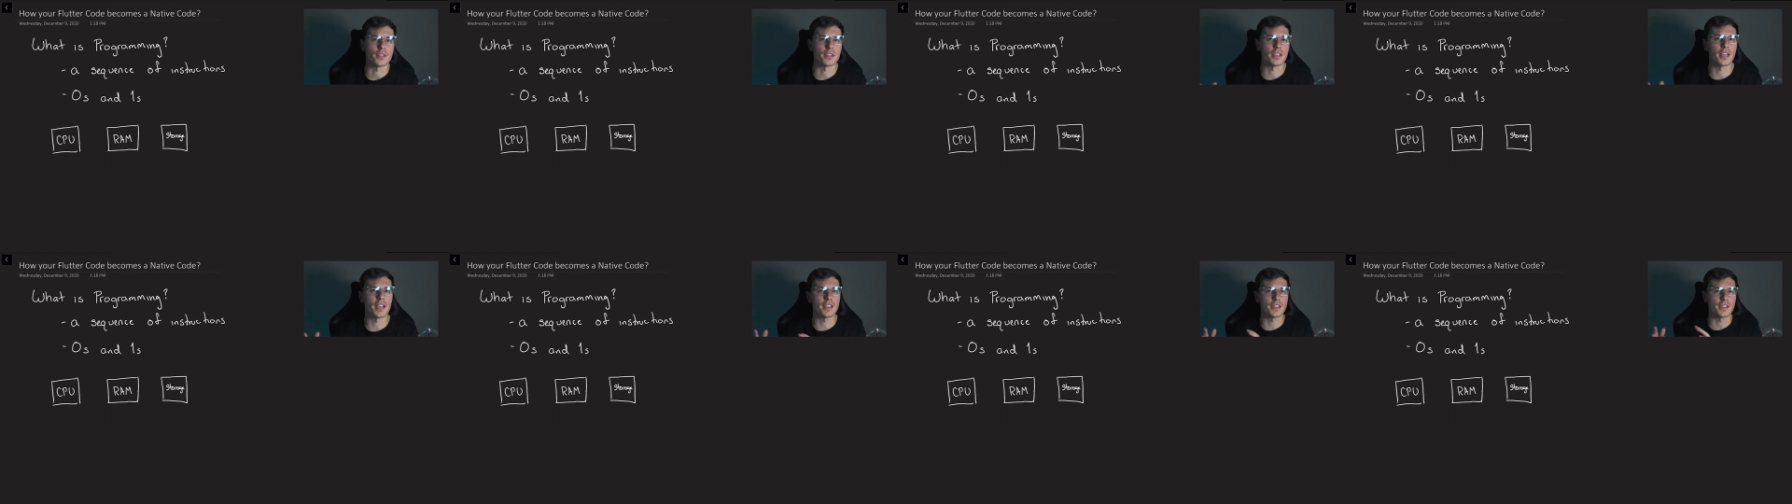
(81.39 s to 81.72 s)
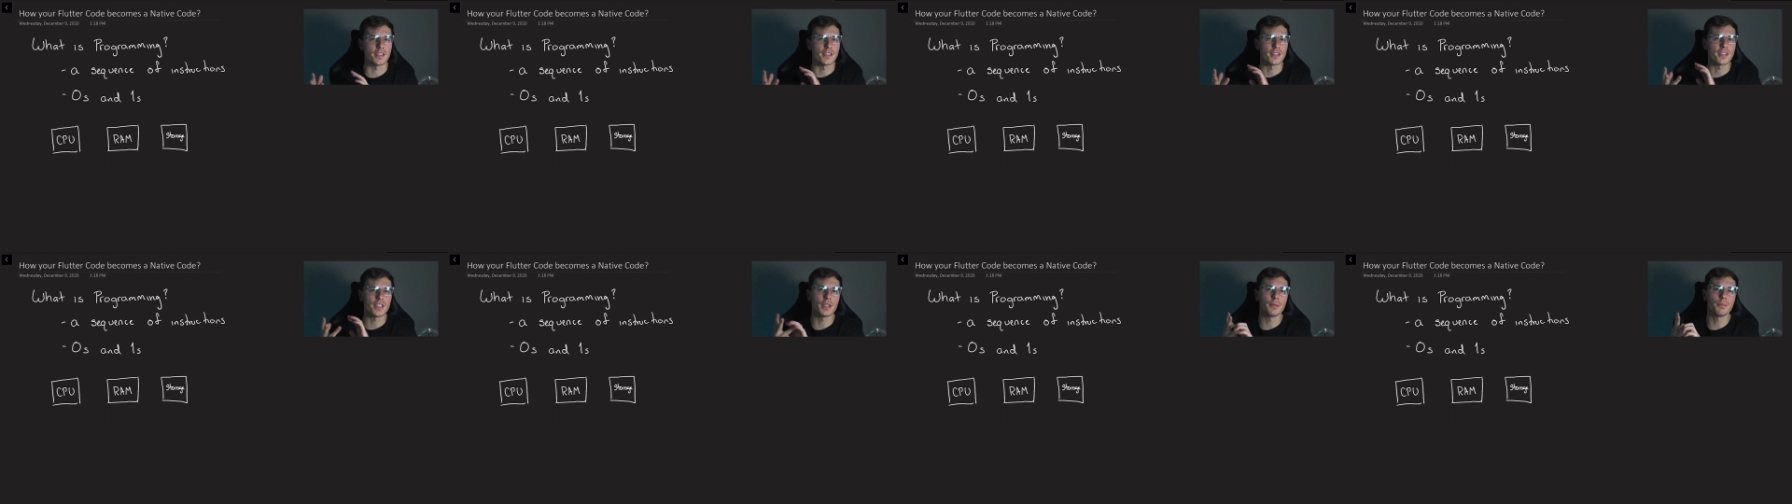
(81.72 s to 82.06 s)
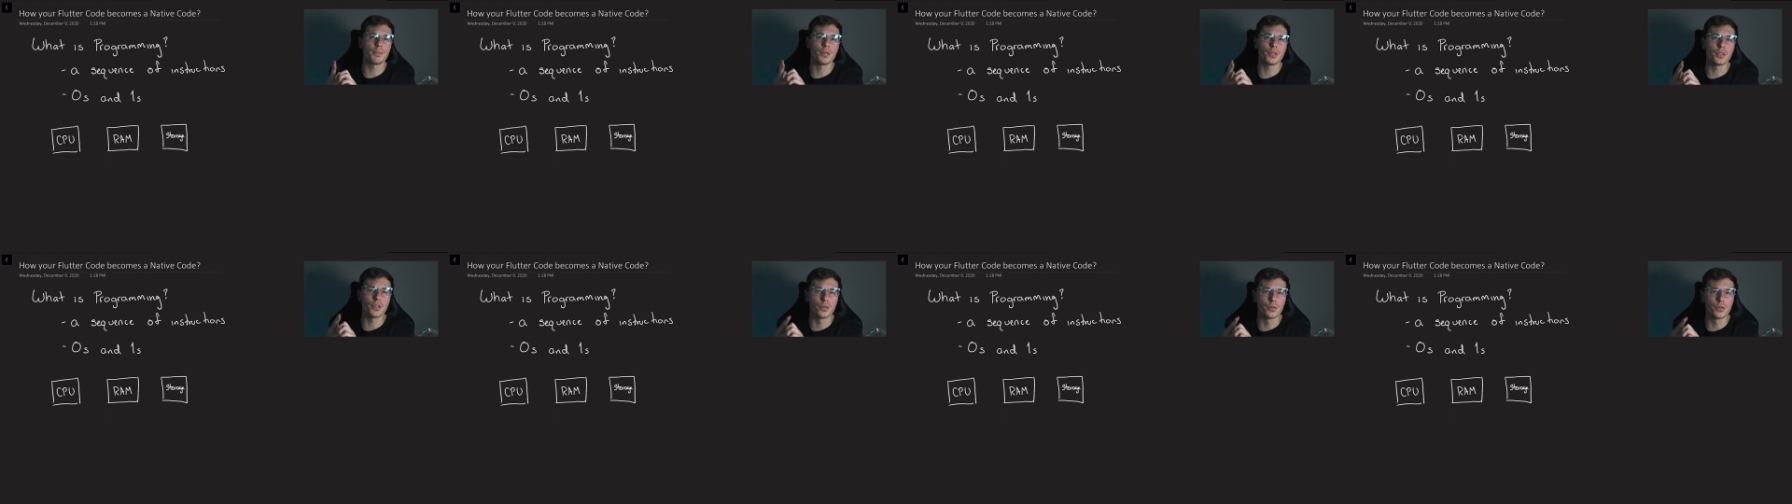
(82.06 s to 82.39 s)
It has the
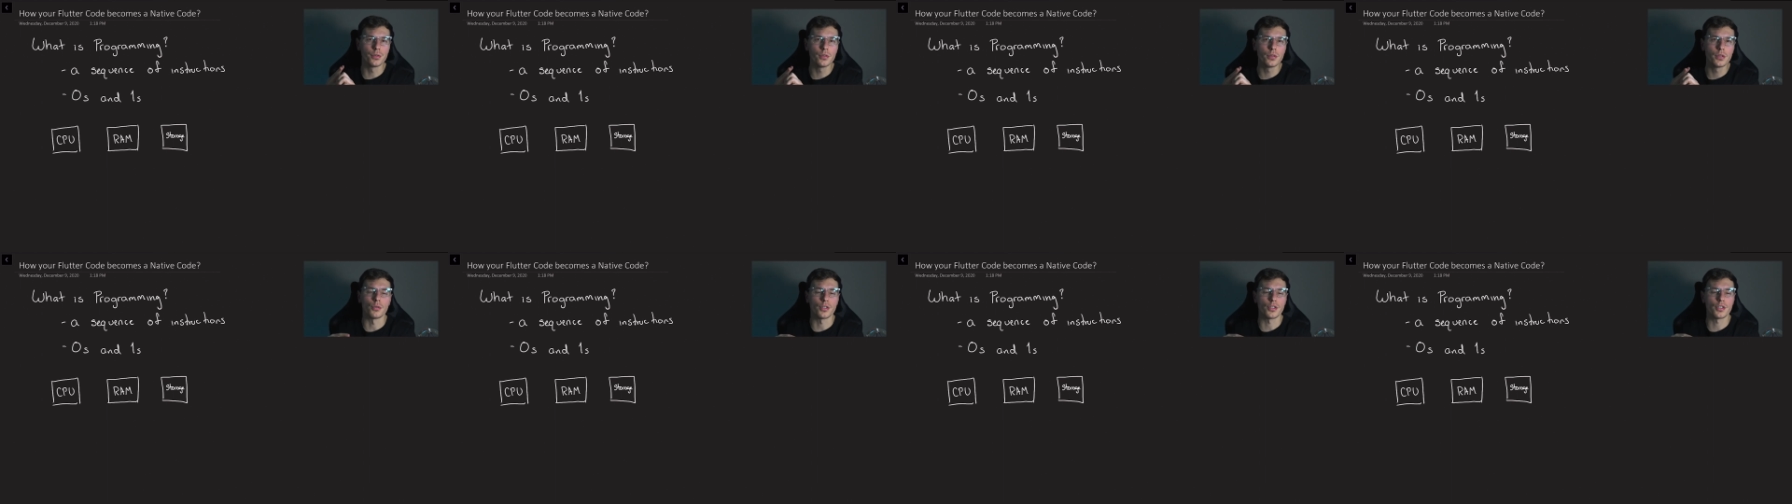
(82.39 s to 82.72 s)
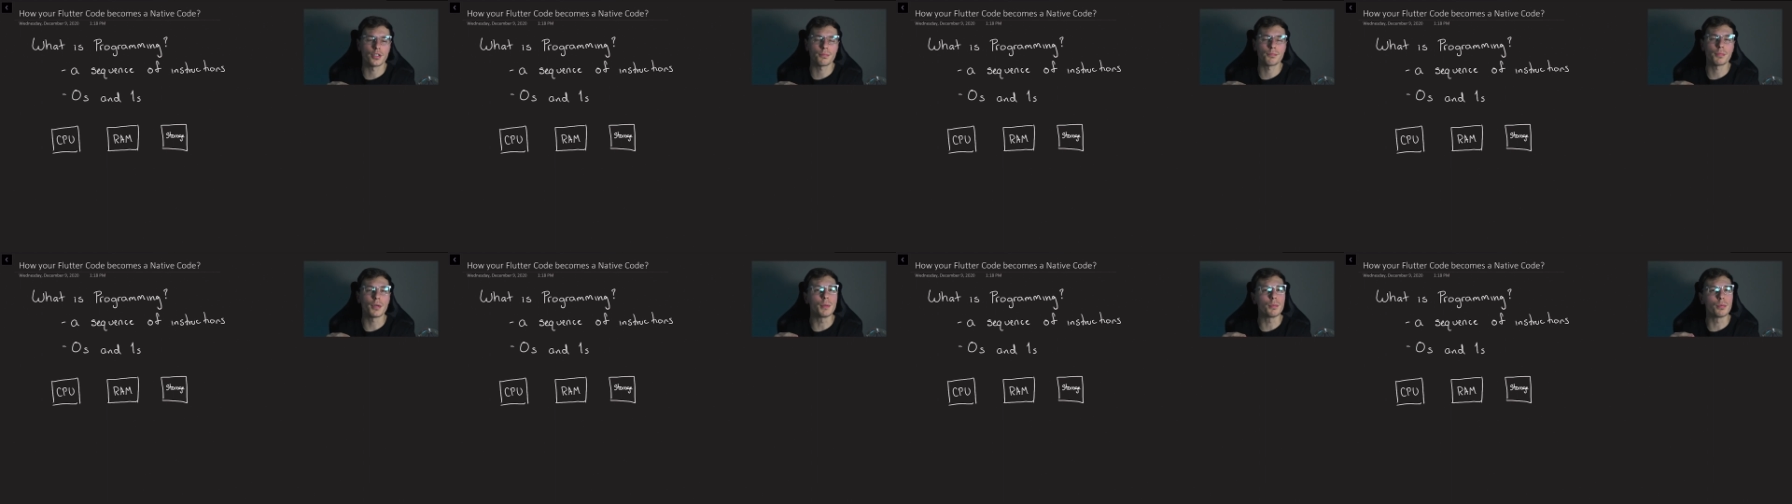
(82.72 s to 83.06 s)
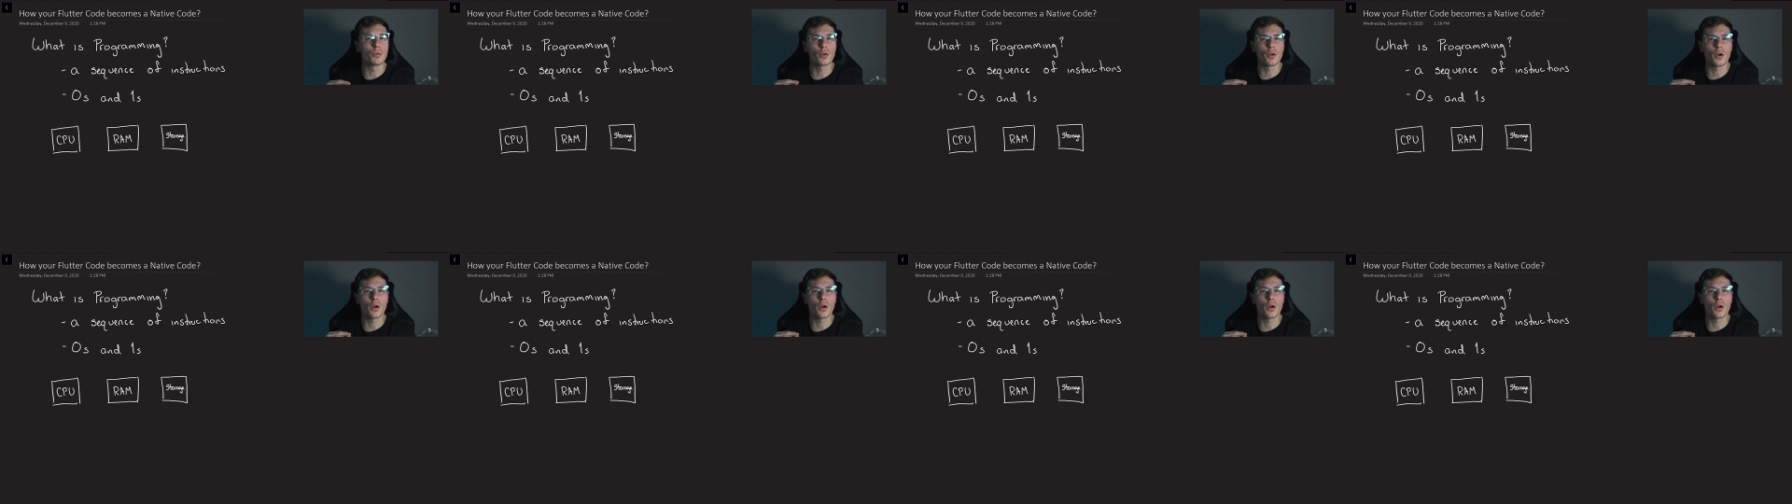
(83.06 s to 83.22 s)
CPU, which people